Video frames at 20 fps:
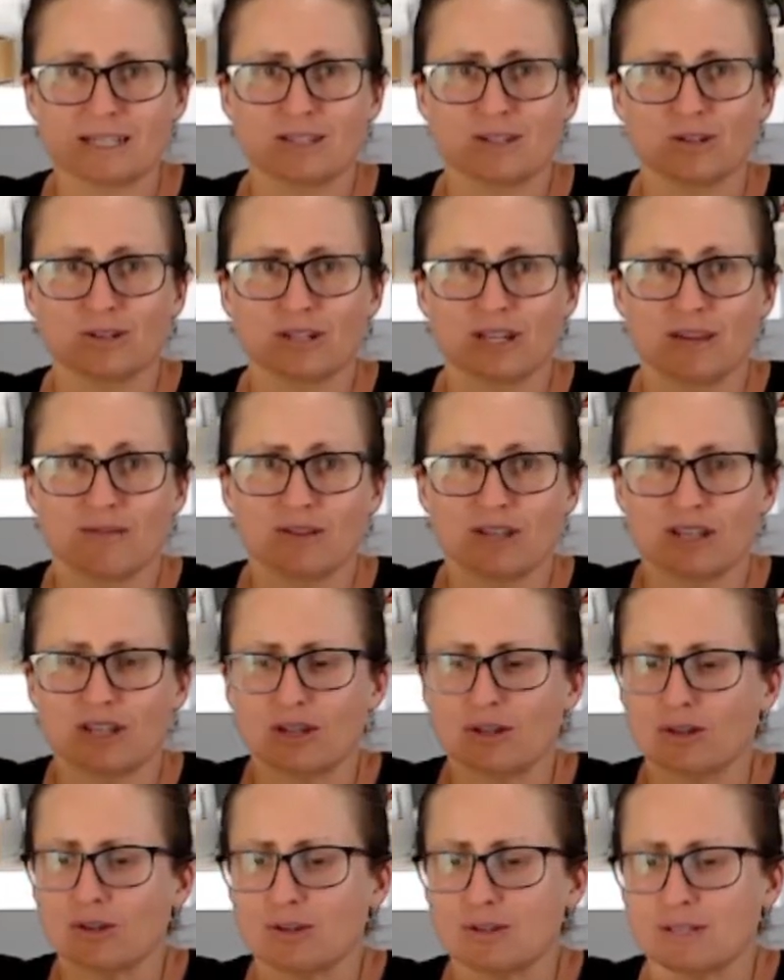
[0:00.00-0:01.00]
You could even
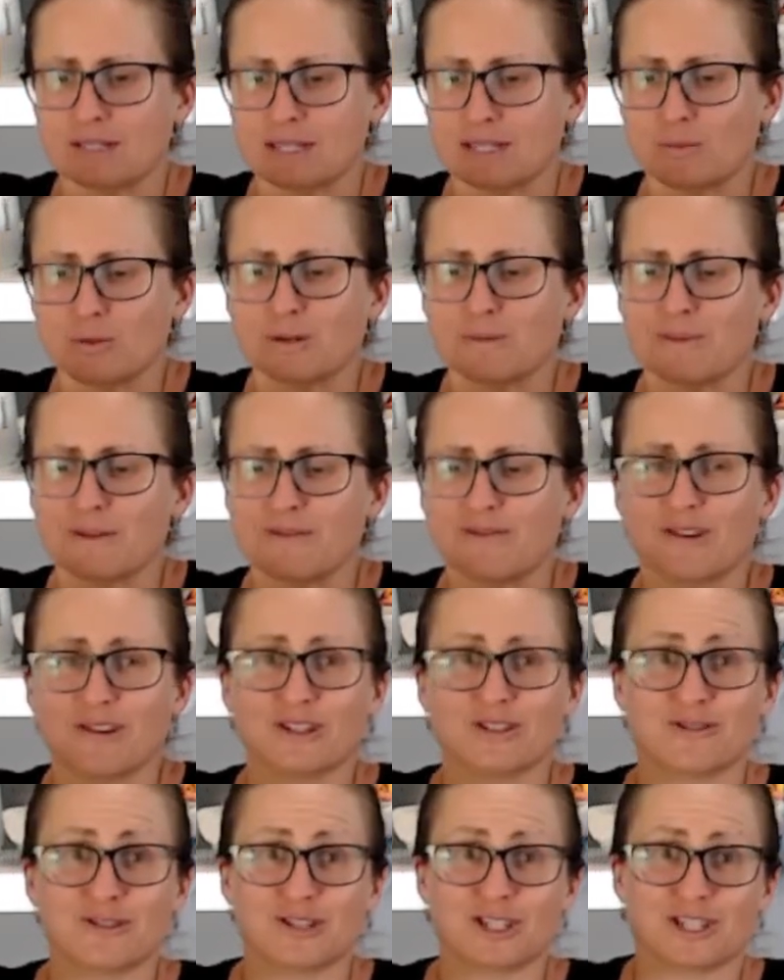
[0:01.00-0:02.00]
use, it wouldn't be very
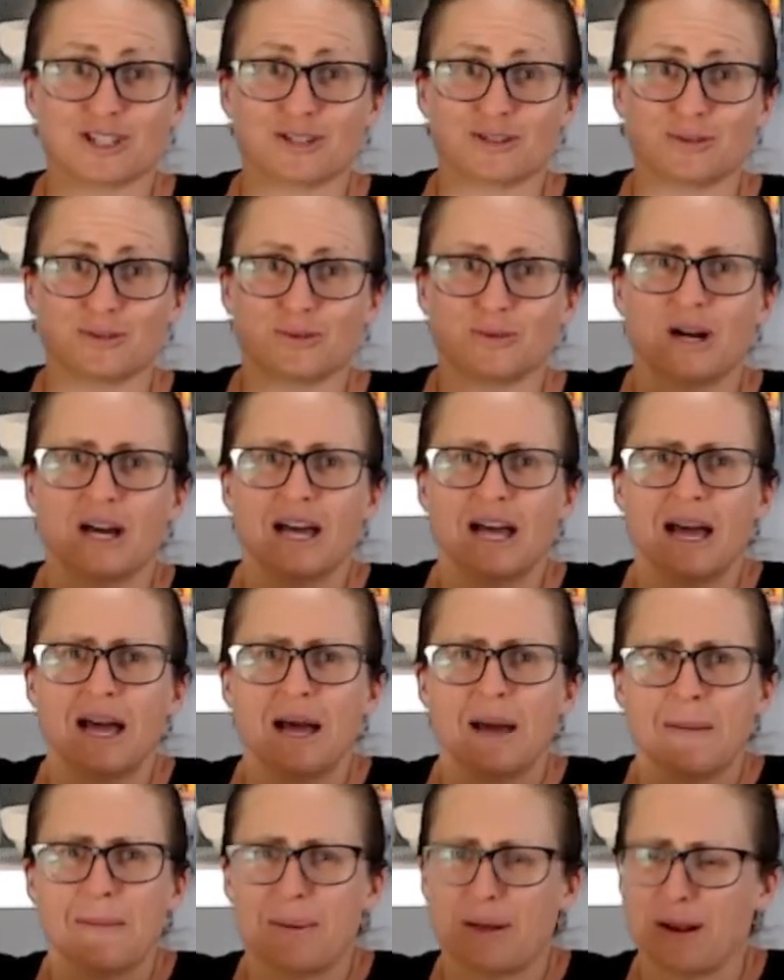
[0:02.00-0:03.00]
traditional,
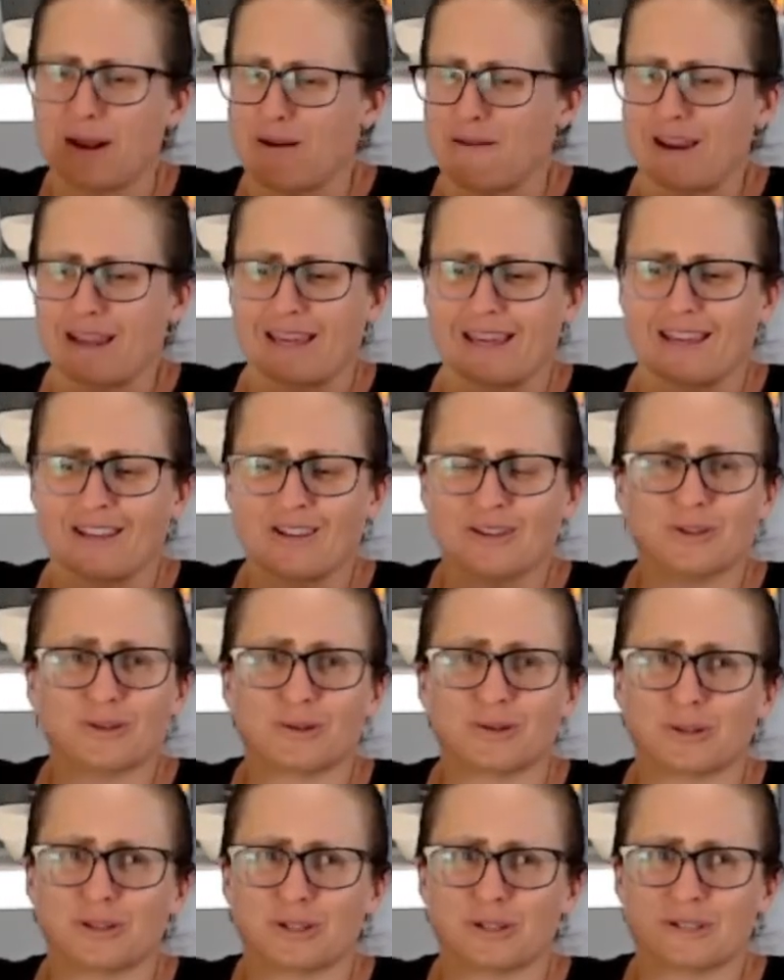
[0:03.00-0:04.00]
but I reckon you
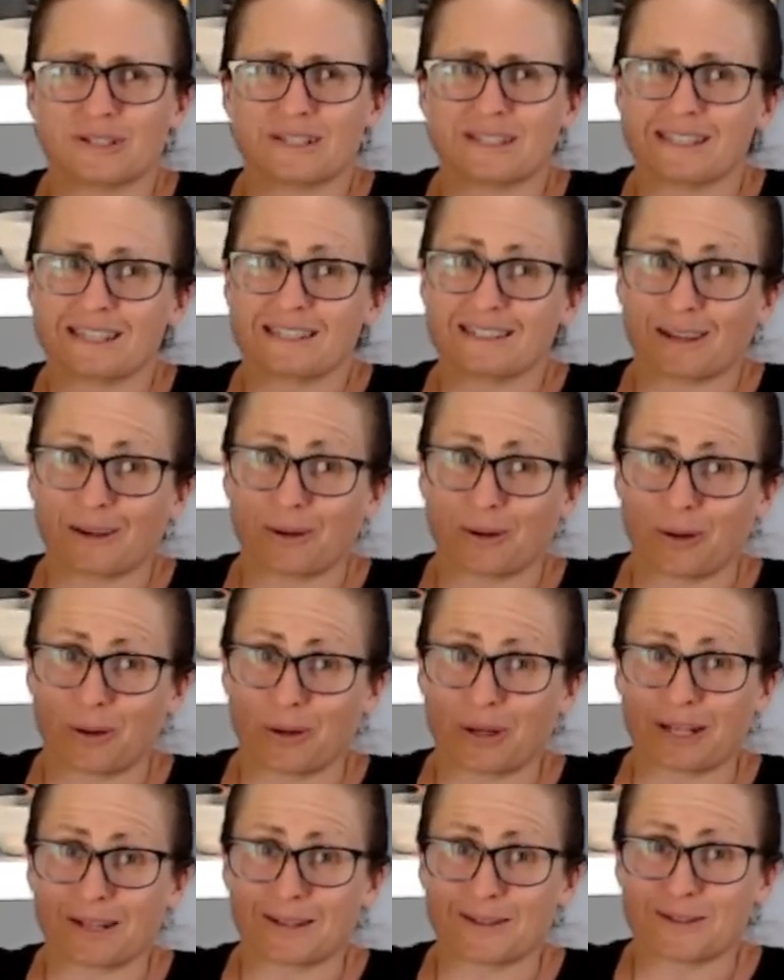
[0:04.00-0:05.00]
could use things like
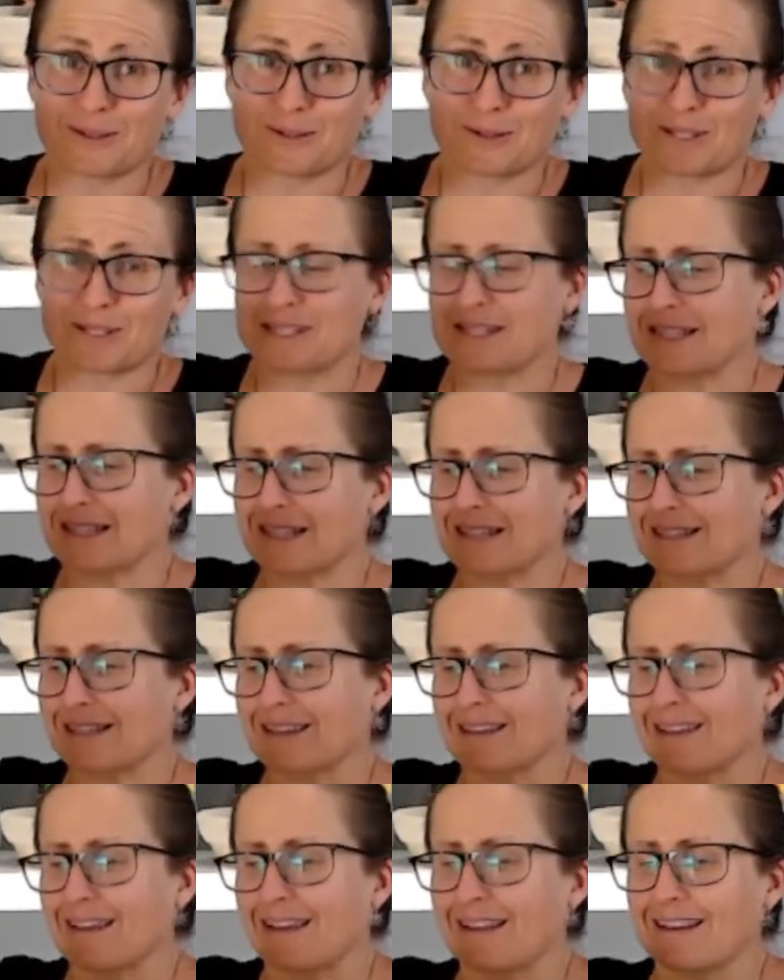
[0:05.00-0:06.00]
coconut sugars and things
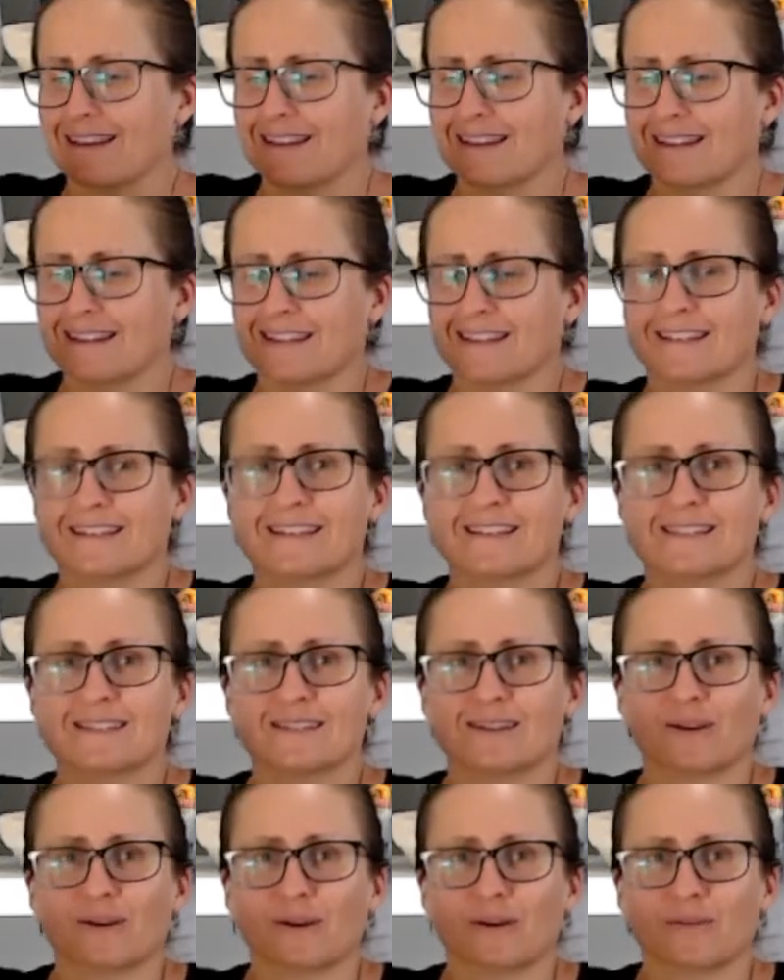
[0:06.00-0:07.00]
like that. So,
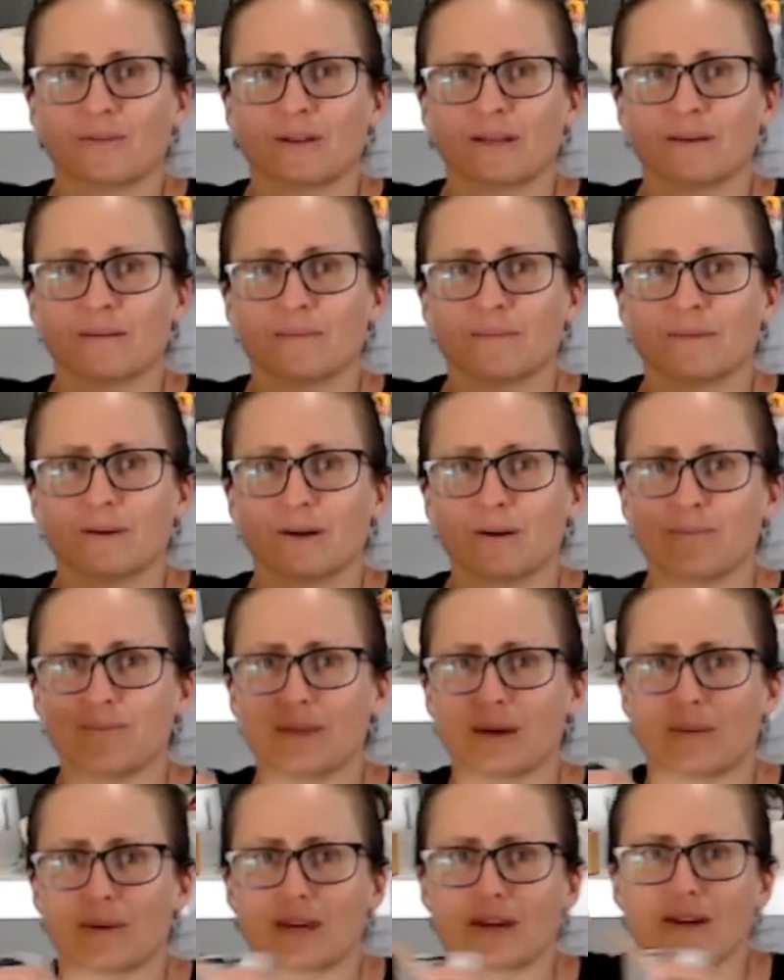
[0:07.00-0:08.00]
oh,
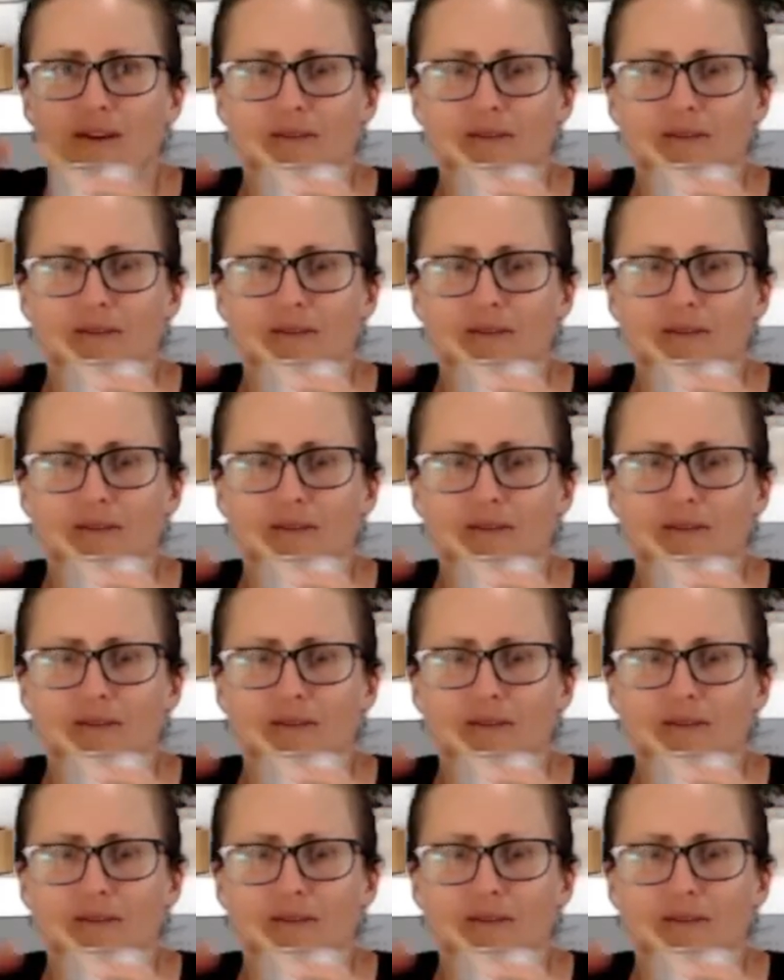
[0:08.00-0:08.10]
there we go.